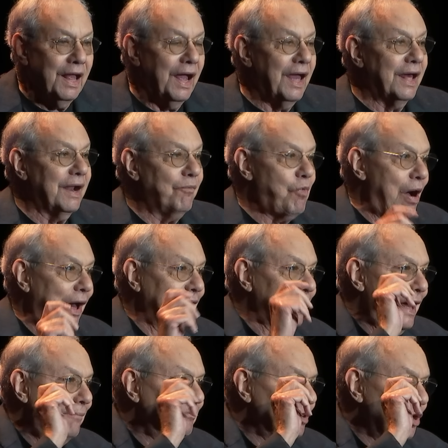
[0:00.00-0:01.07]
and while
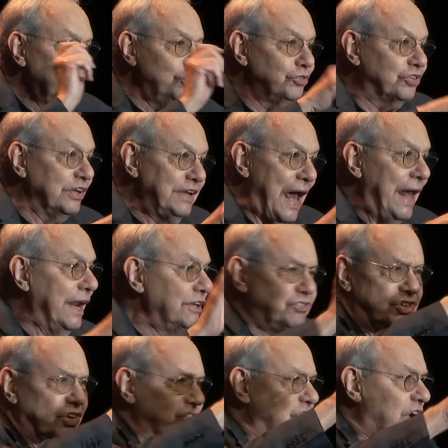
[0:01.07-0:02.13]
I'm losing, then it
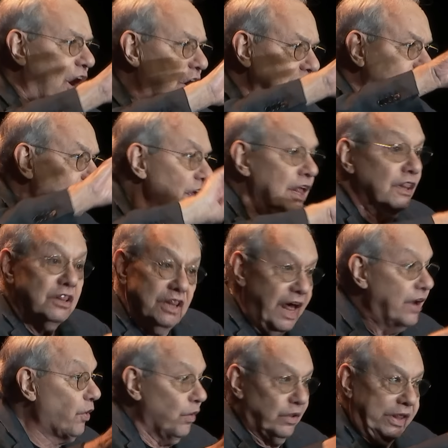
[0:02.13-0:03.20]
just goes
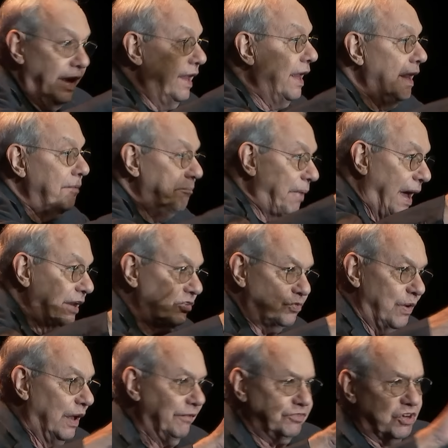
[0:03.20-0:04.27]
literally, it might as
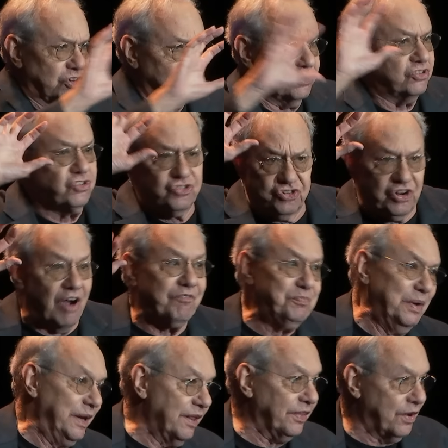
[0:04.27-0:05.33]
well have just shoved
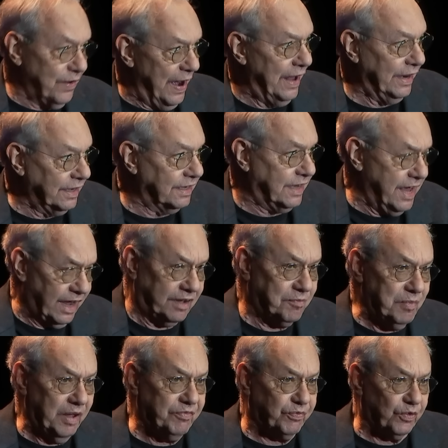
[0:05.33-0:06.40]
me to the ground and kicked
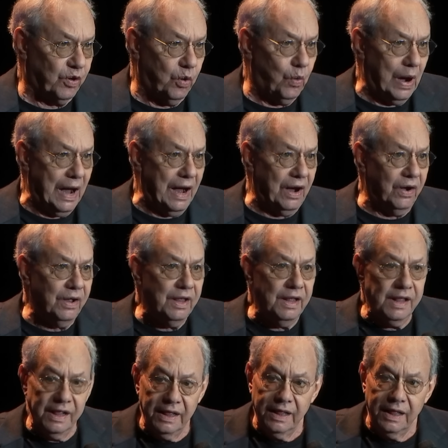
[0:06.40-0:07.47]
me for a while.
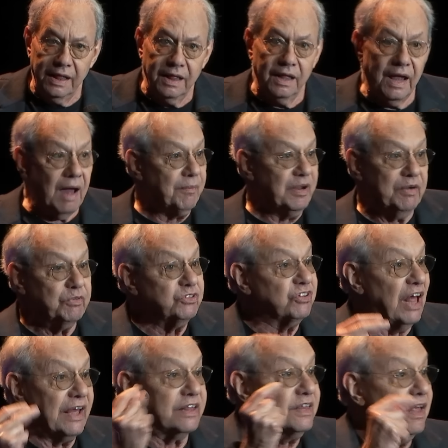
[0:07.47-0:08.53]
I mean, it was
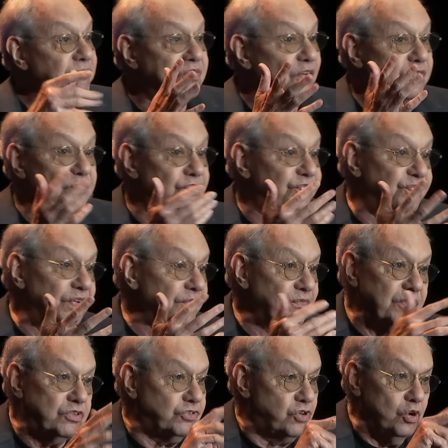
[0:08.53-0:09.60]
like
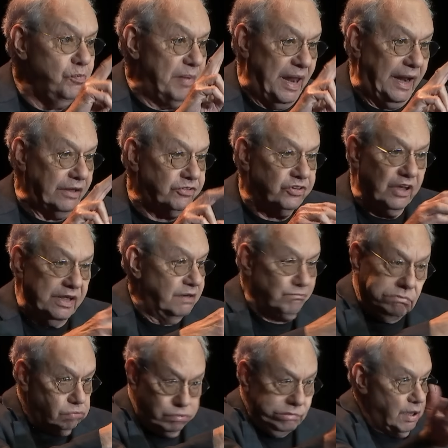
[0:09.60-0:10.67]
two minutes
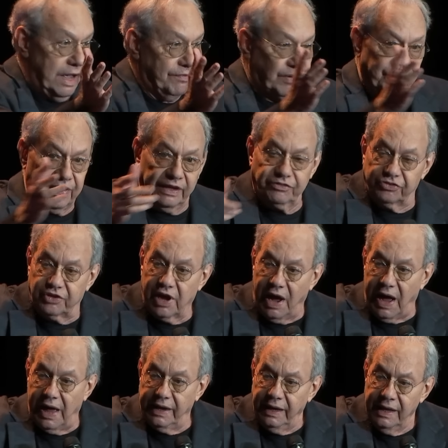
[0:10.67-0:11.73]
and everything's
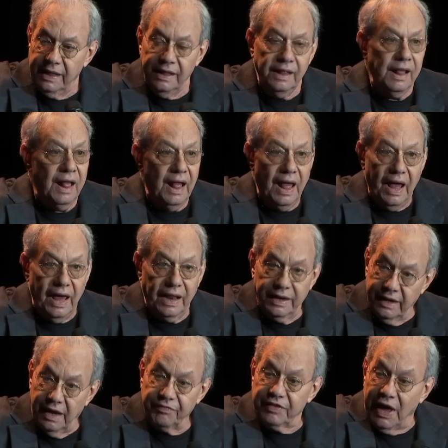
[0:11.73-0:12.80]
gone.
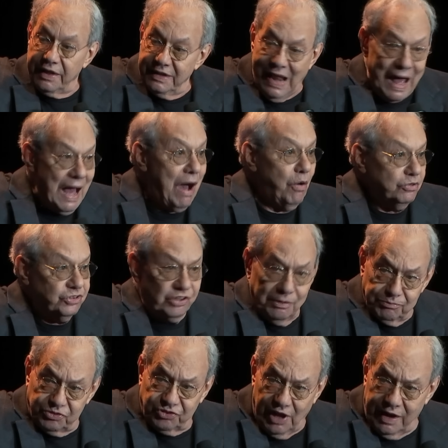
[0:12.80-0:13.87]
And, and now
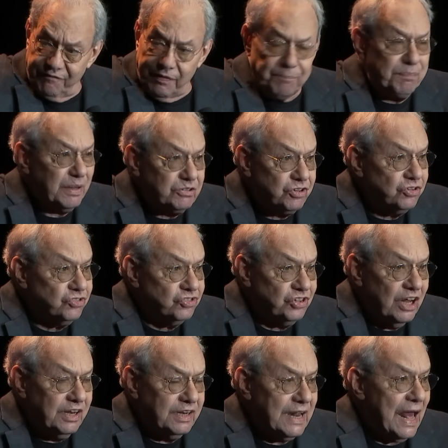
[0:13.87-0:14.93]
some son of a bitch is
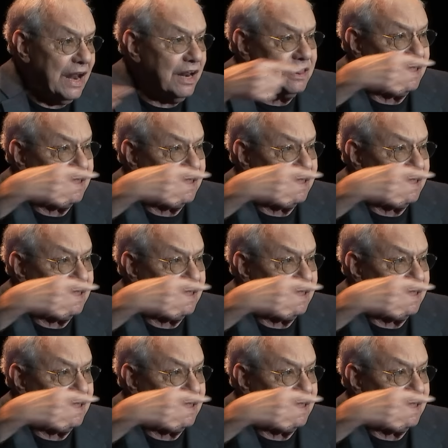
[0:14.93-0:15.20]
sitting down